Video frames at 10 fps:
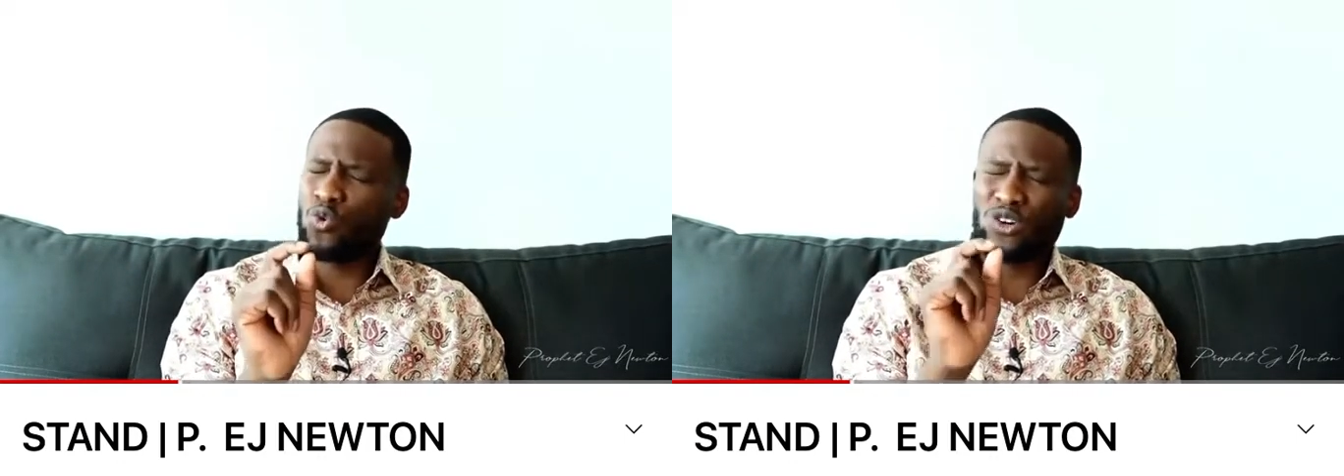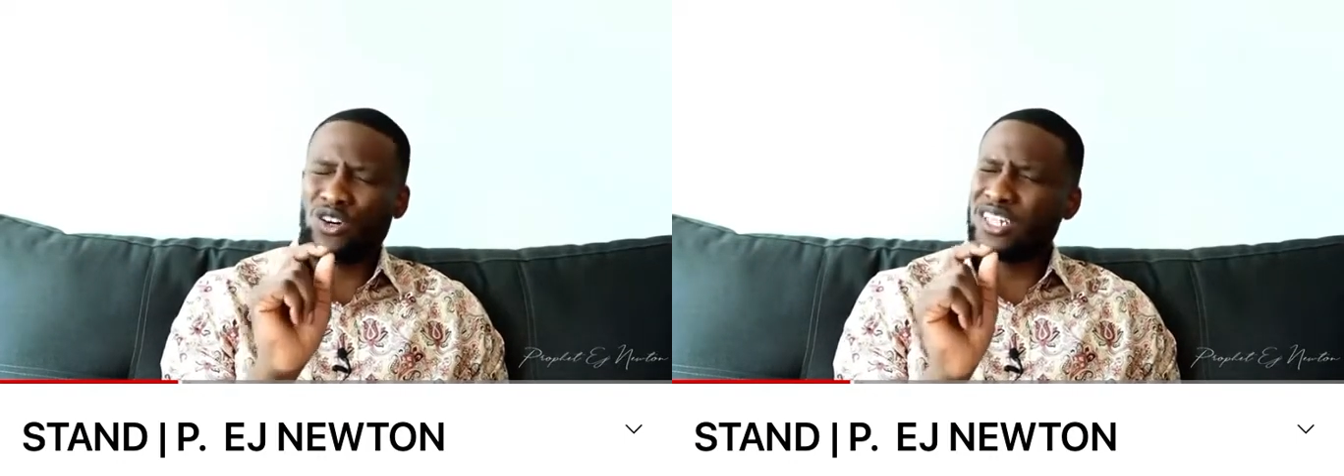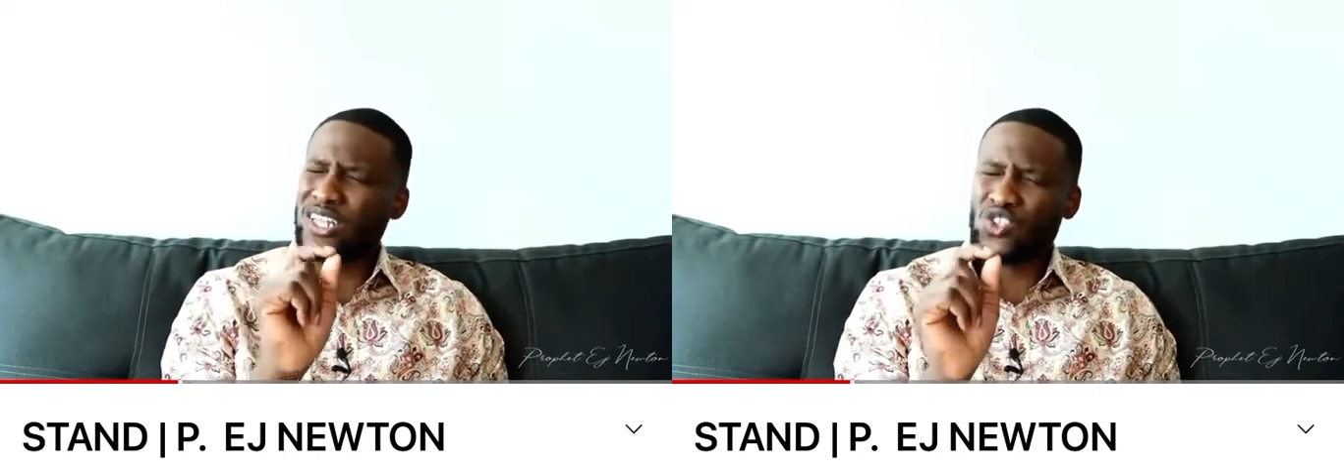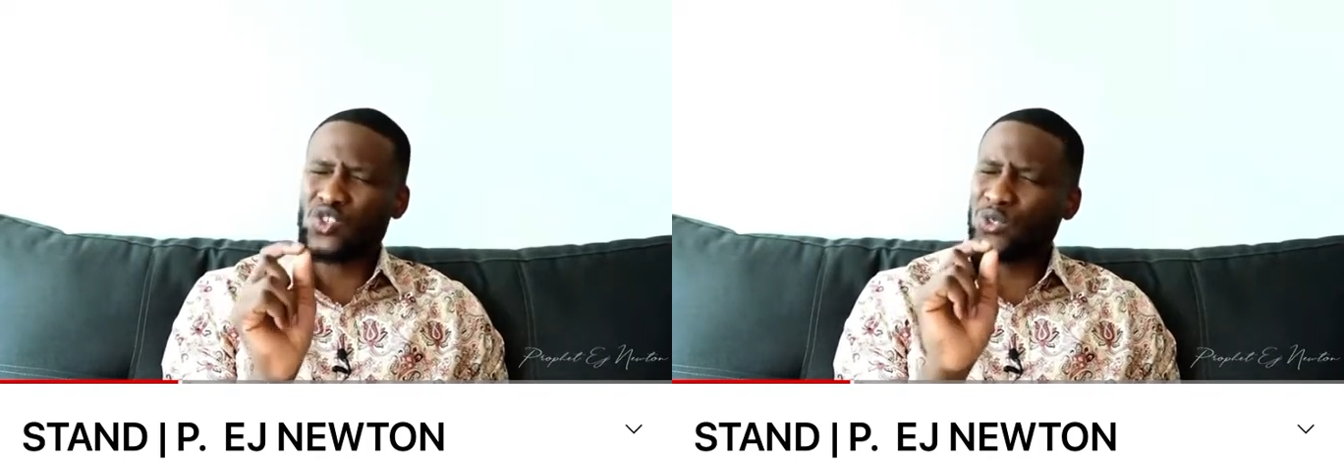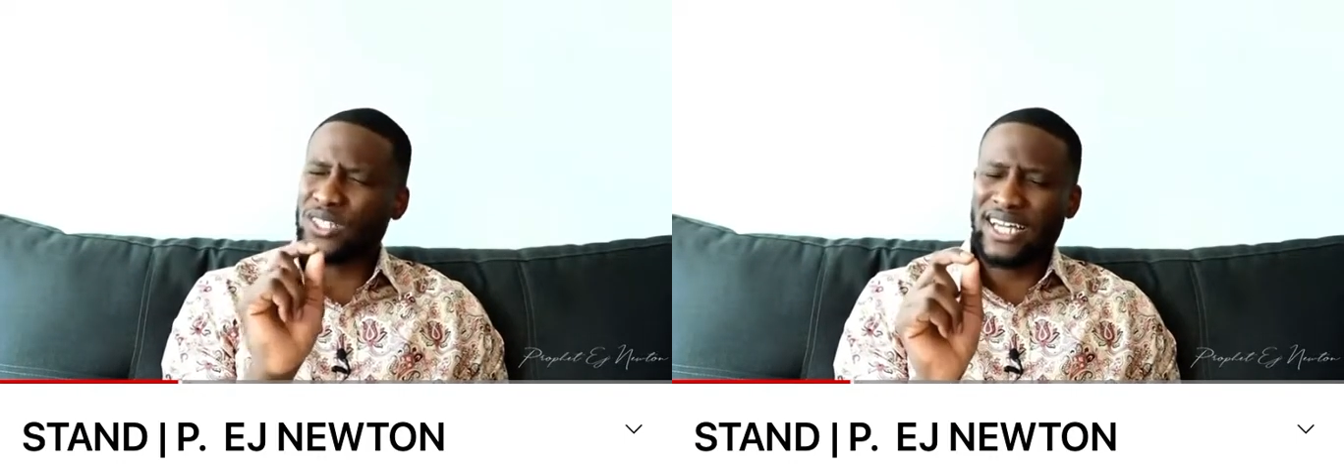good and
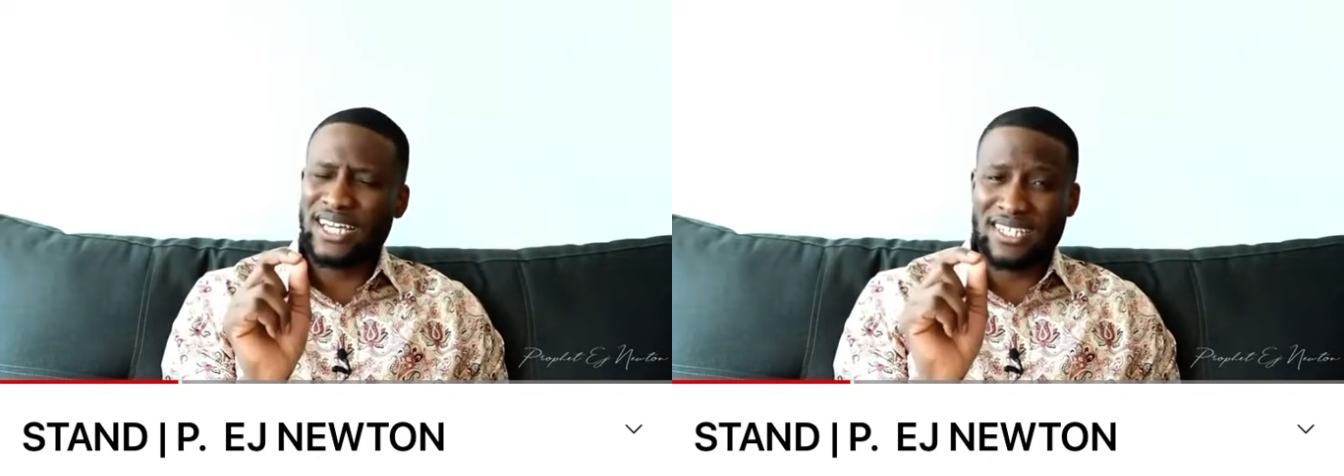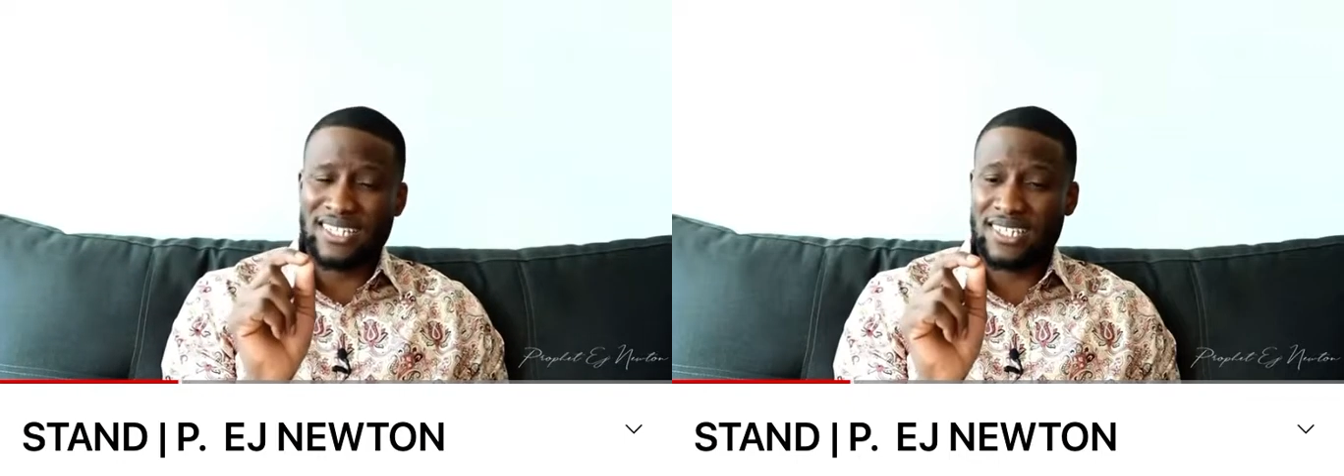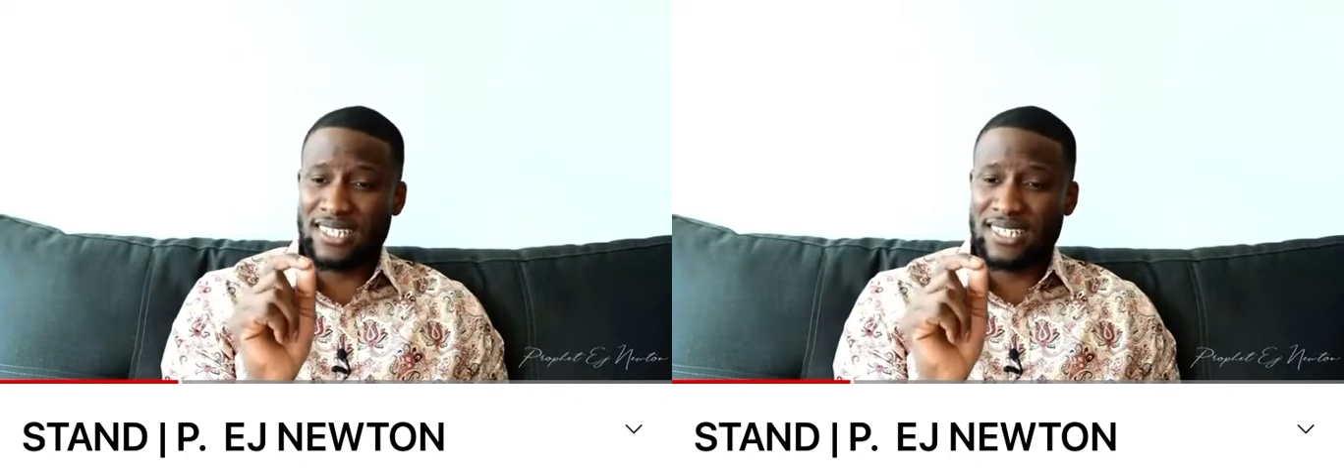so nice.